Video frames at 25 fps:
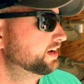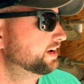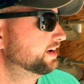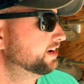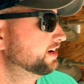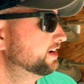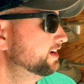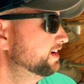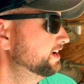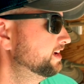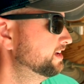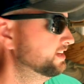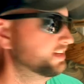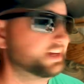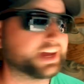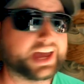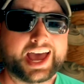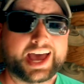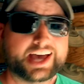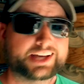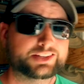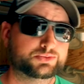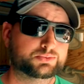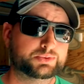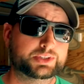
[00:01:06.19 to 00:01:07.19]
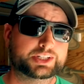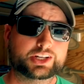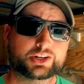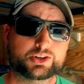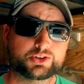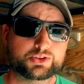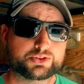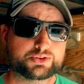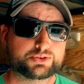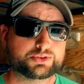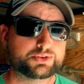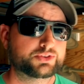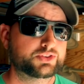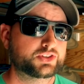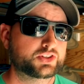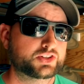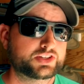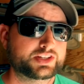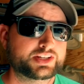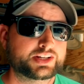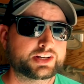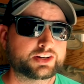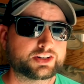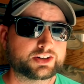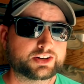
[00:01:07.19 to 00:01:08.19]
As we go through the
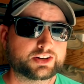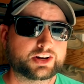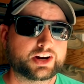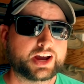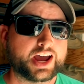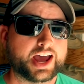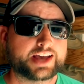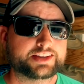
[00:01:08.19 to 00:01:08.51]
year,